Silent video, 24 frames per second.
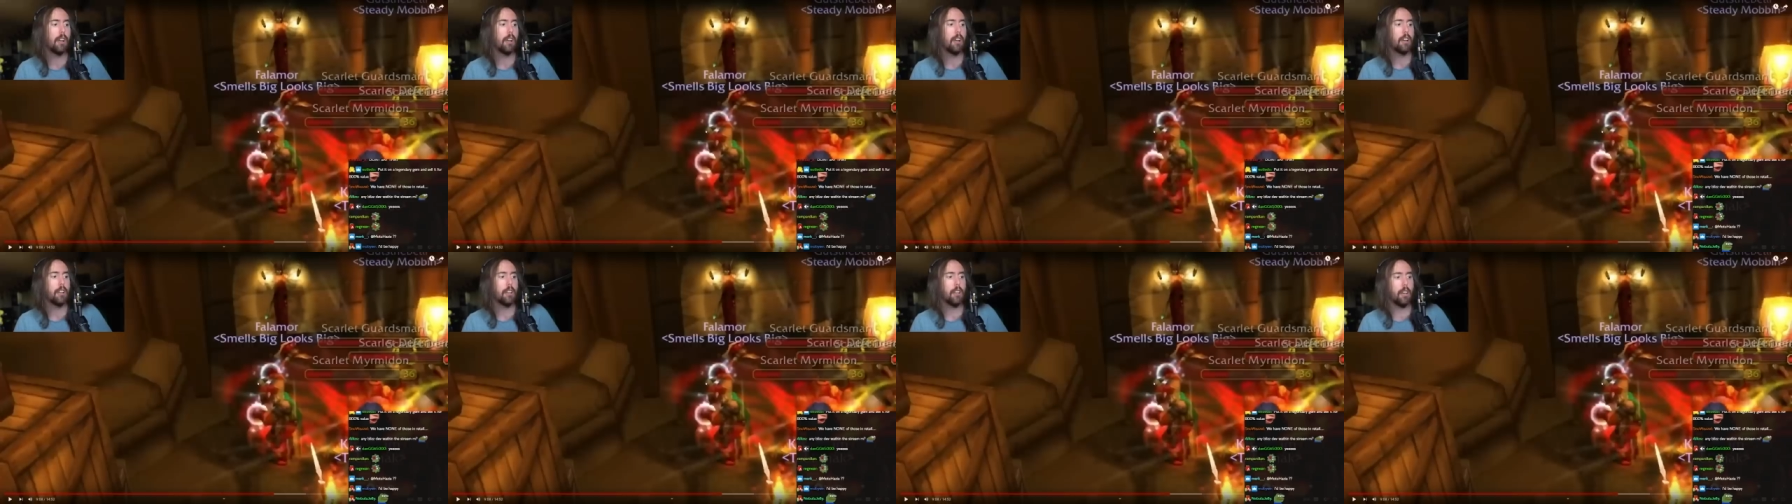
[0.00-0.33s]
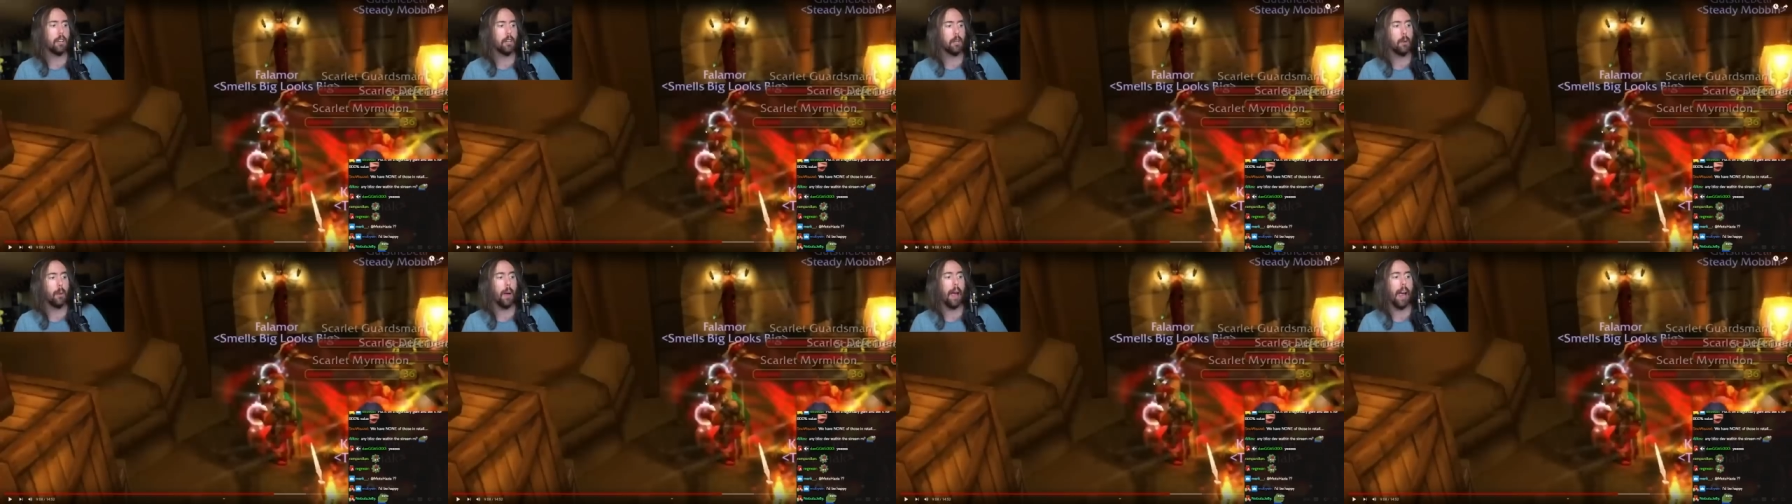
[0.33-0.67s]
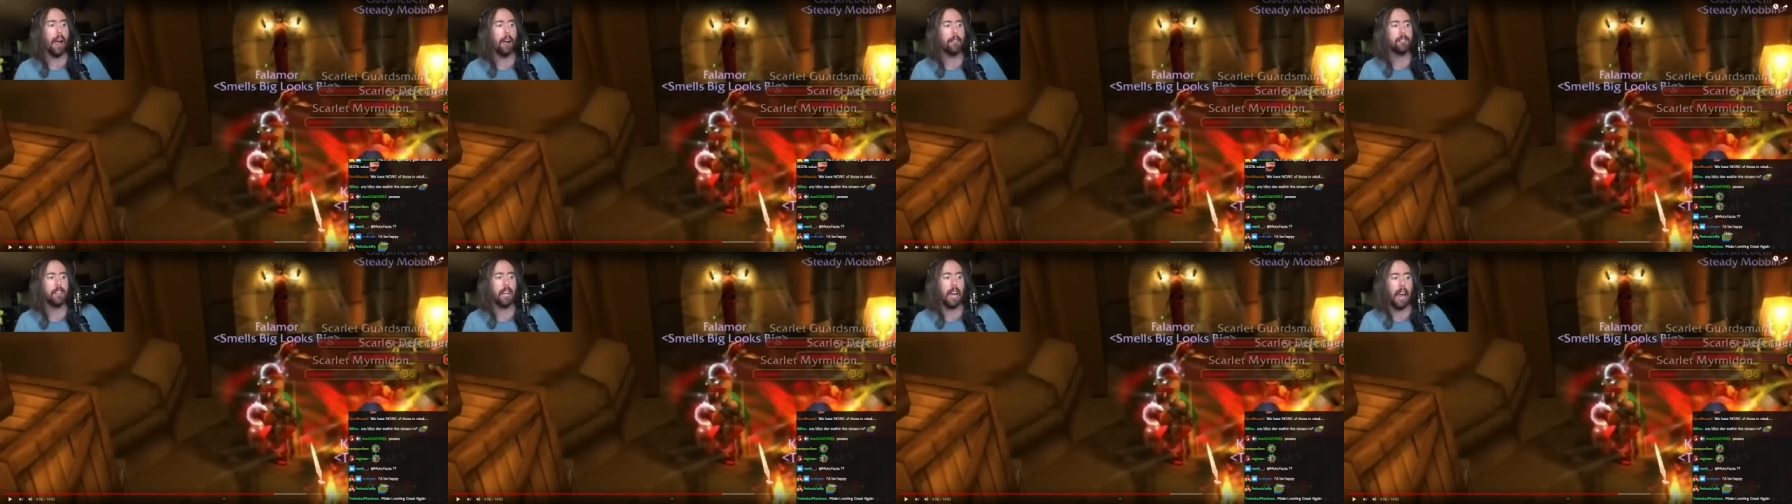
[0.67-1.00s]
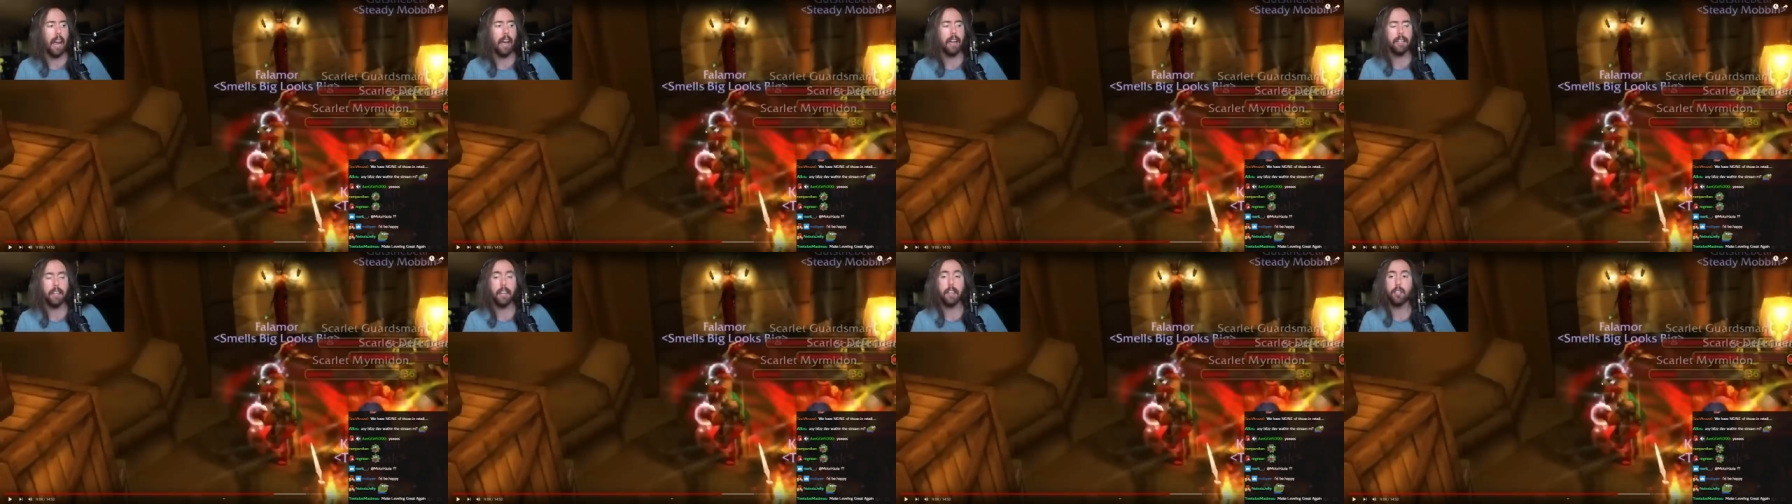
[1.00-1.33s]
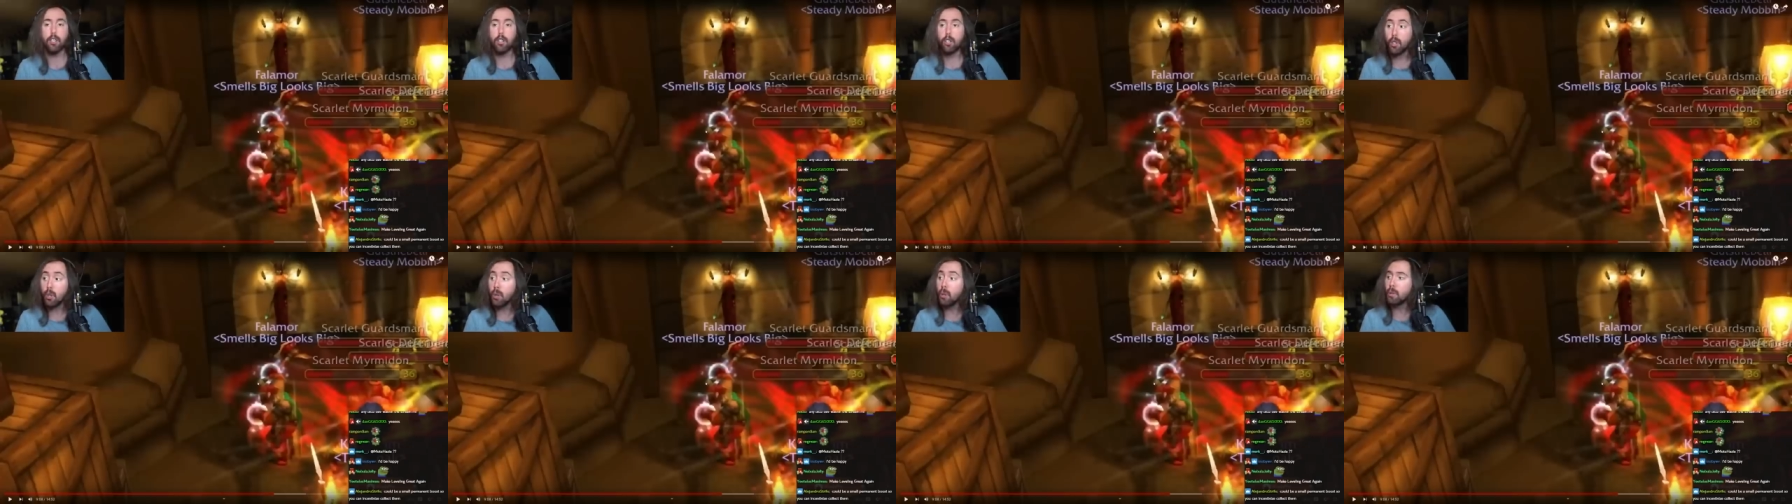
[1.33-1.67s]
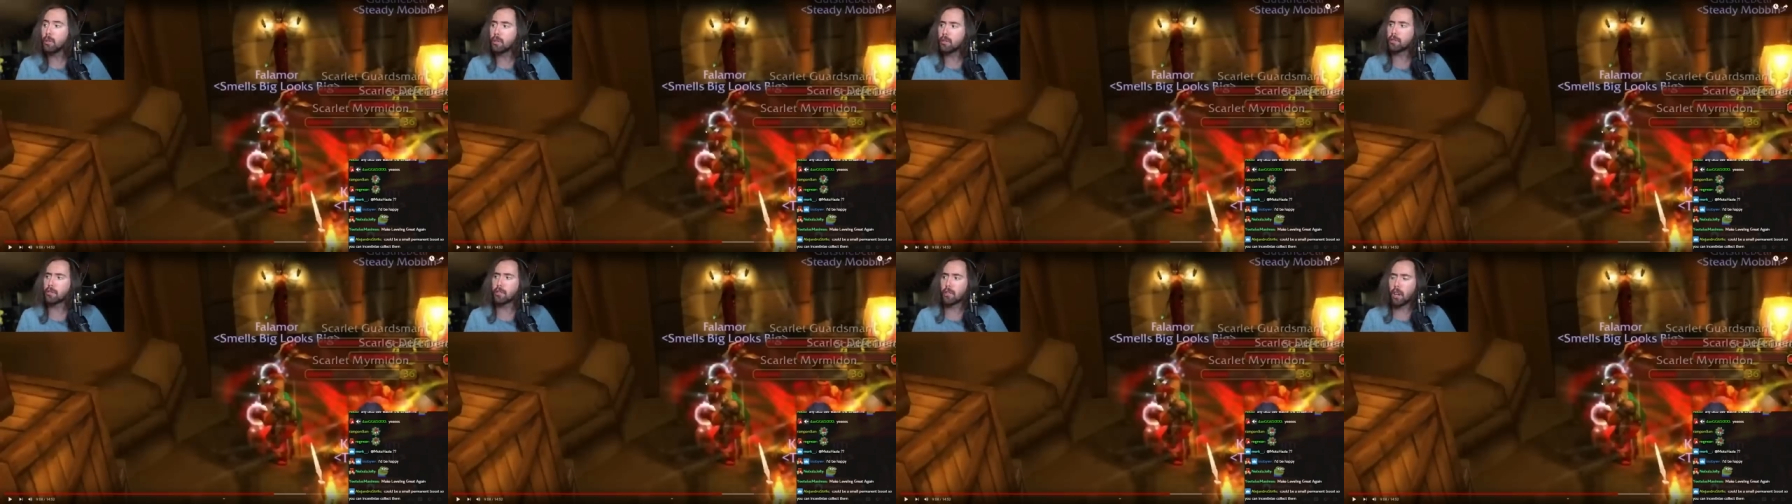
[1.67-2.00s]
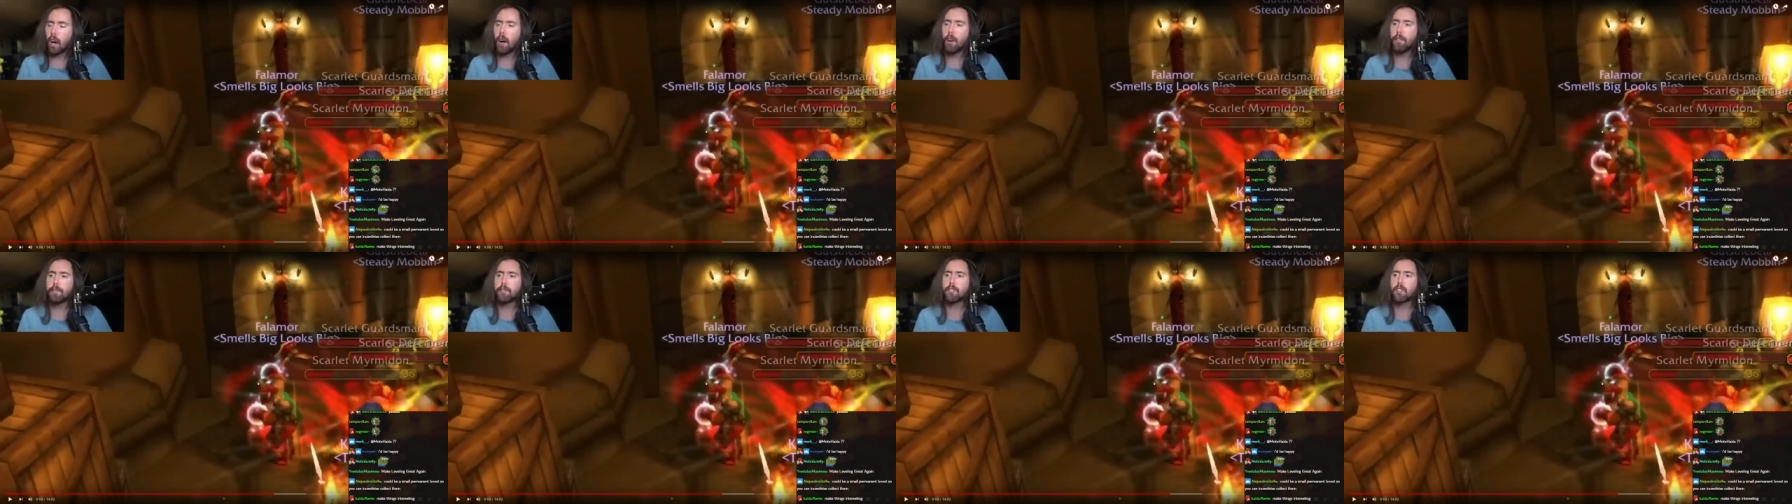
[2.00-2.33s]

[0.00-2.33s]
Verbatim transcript: You have to add in new stuff